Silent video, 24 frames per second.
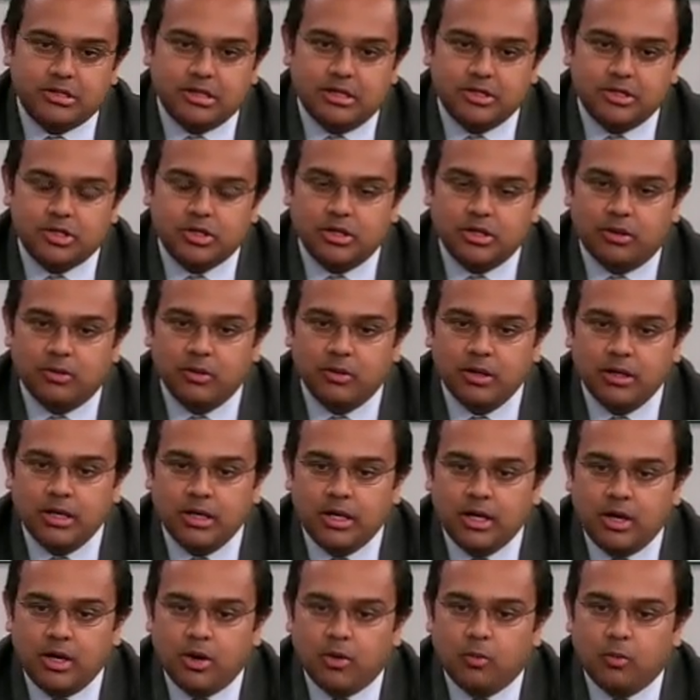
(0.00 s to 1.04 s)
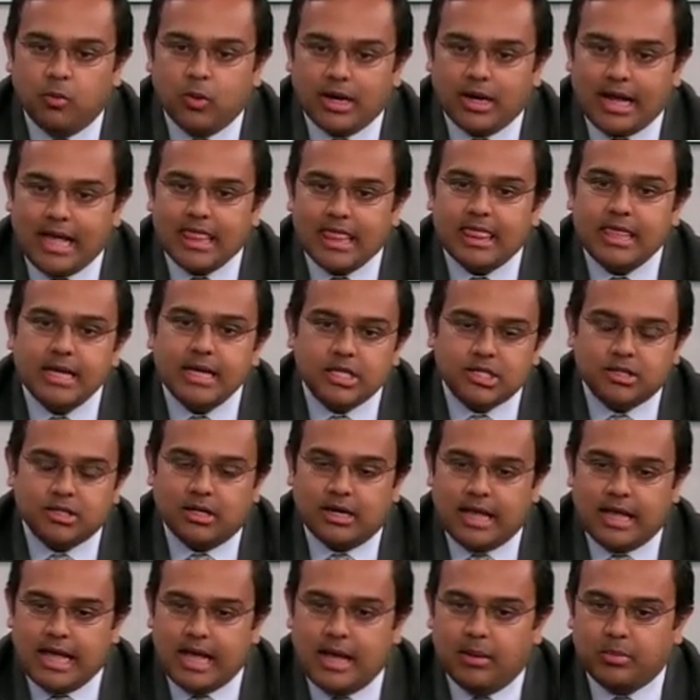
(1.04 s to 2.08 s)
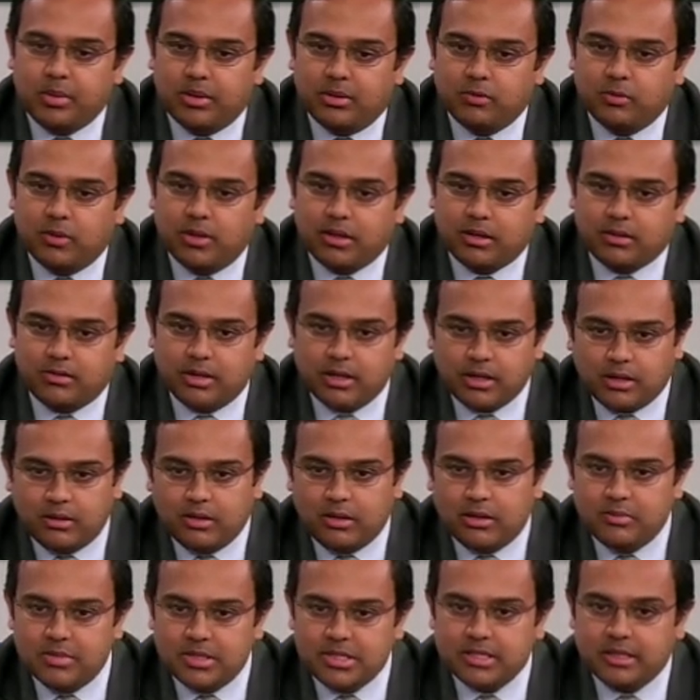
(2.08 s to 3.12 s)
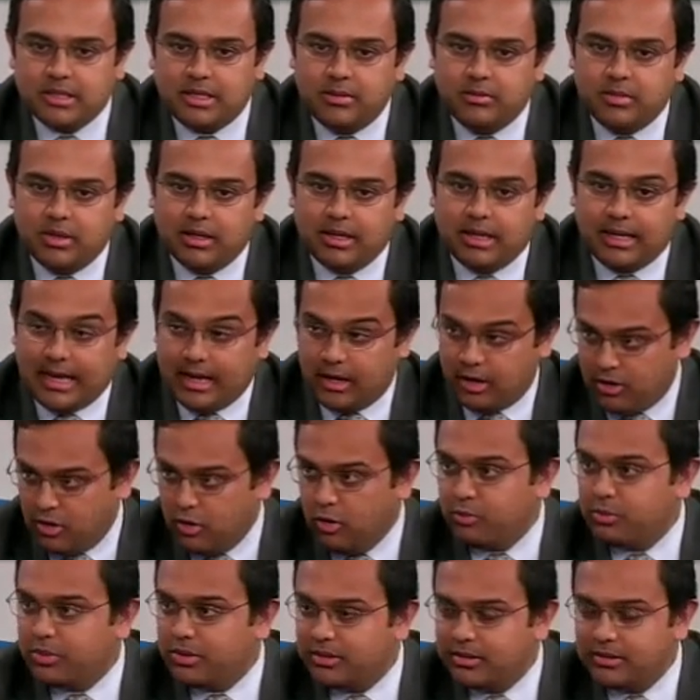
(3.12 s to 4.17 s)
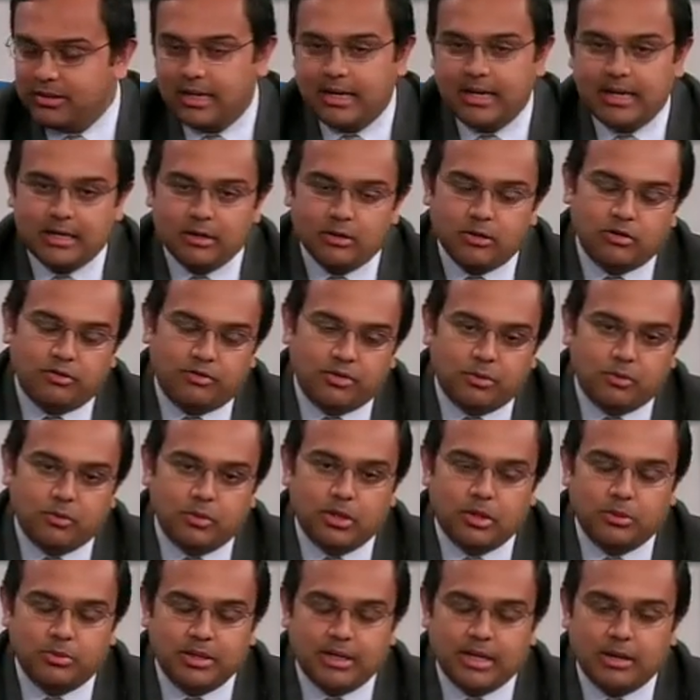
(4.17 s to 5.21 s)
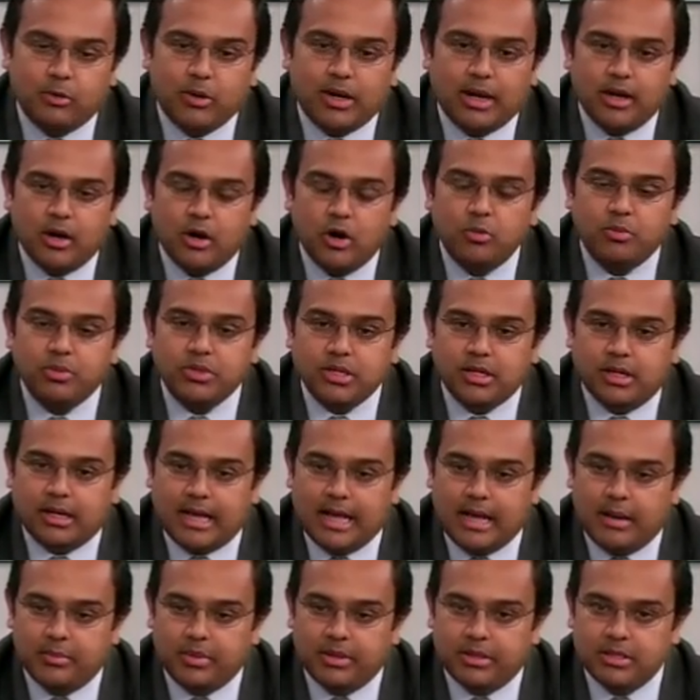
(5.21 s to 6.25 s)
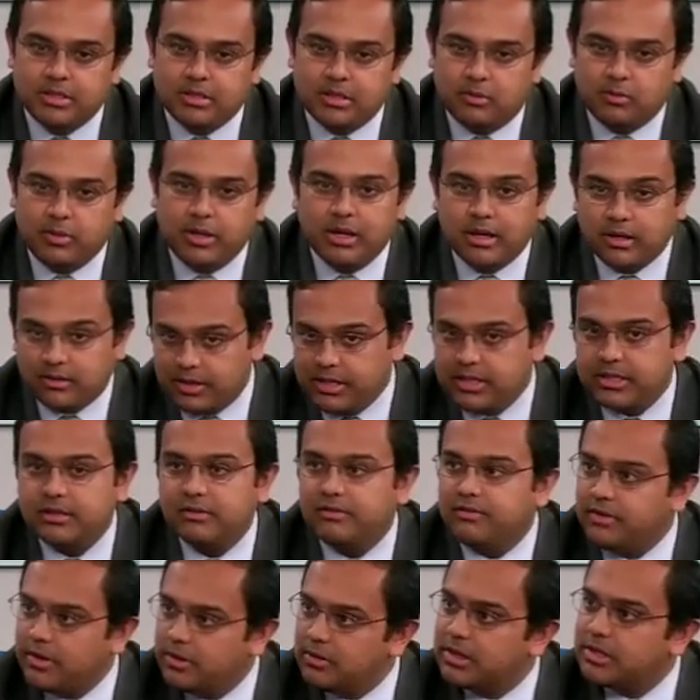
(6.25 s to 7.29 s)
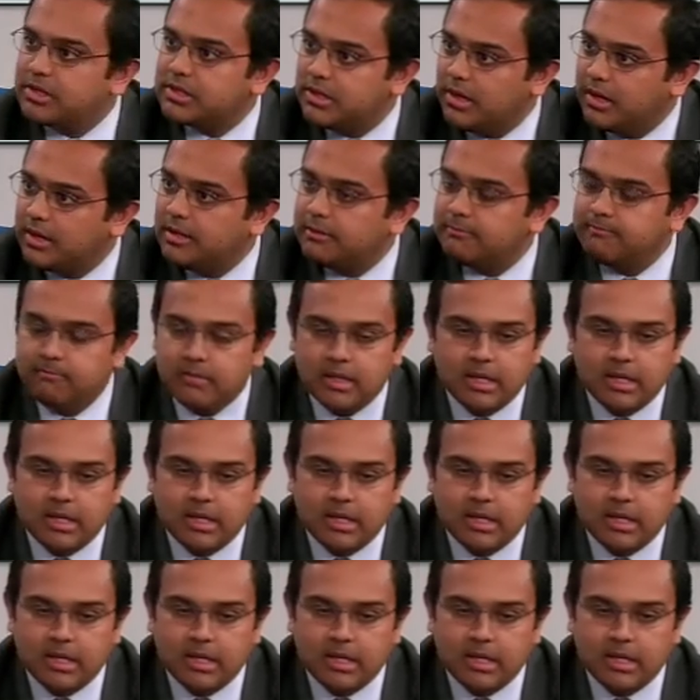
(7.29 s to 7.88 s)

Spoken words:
And so what I think is going to happen with critical limb ischemia, and I don't know if it will, but what I hope is going to happen is that we increase the focus on it.